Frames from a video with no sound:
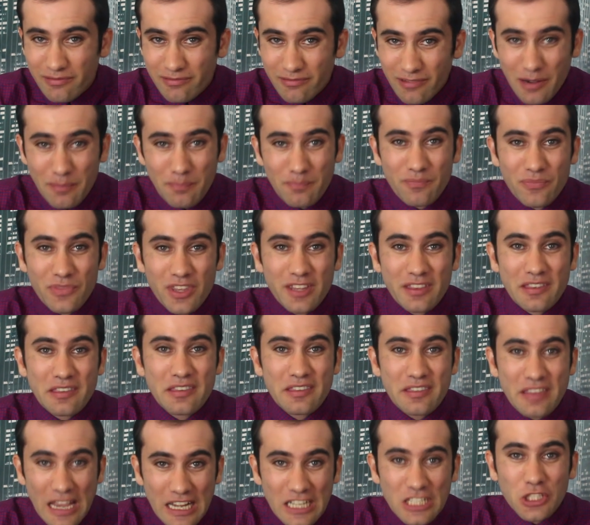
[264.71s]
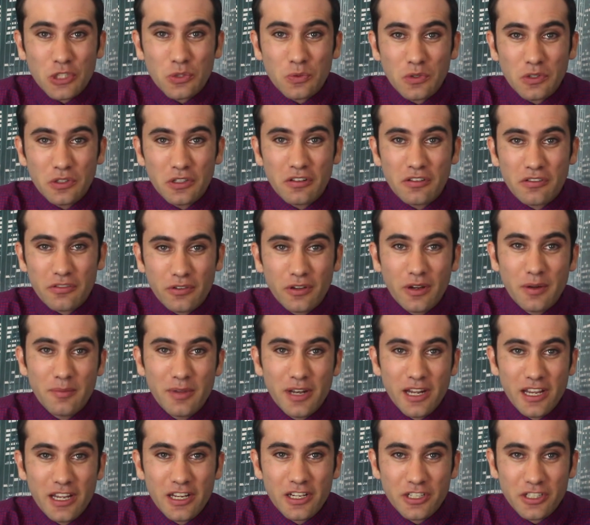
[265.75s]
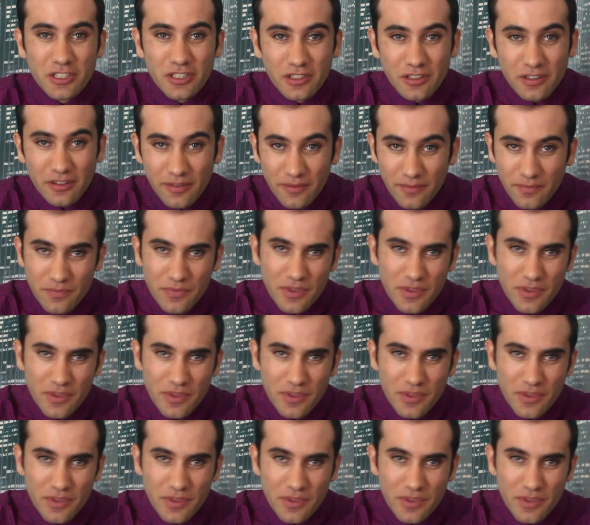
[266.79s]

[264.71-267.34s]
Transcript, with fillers: well, it's sexual discrimination.